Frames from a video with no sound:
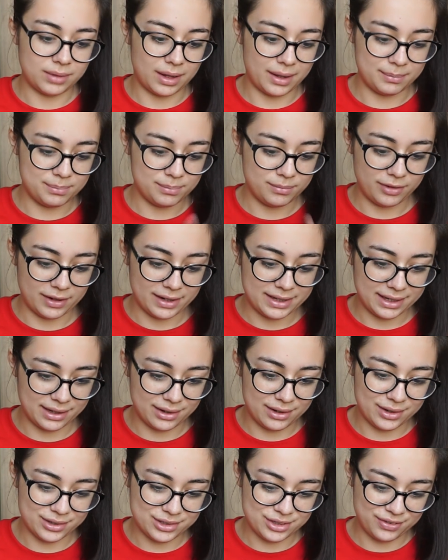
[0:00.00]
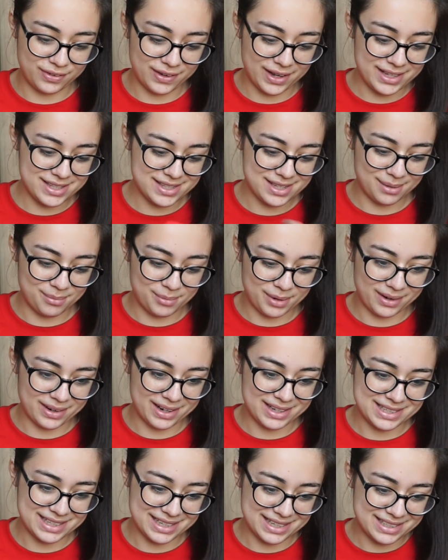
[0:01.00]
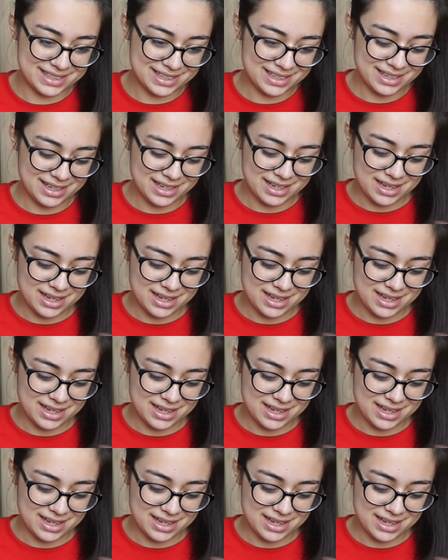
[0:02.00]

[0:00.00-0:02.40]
I'm finding it hard to find somewhere I did.